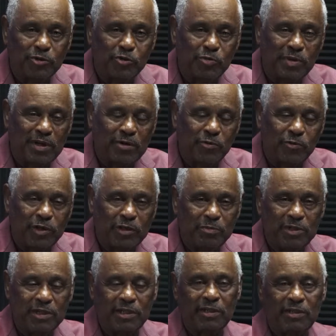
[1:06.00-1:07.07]
by
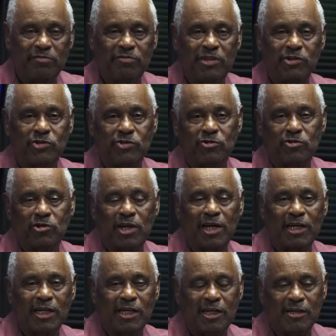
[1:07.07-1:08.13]

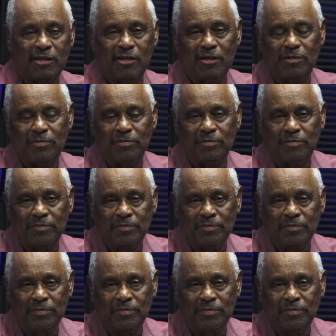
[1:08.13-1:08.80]
WeBelieveDigital.com,